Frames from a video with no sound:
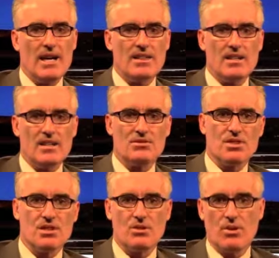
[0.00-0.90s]
I think
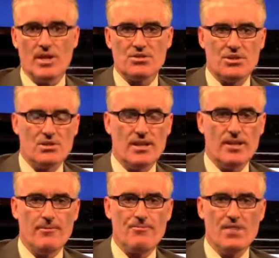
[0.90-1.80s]
that's a good question.
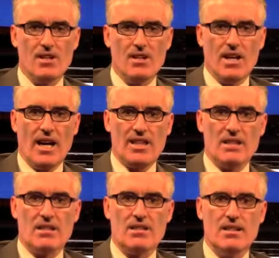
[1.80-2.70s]
I
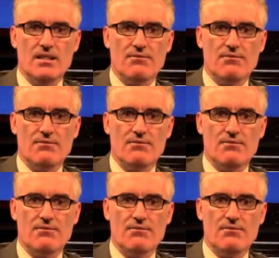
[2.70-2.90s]
think the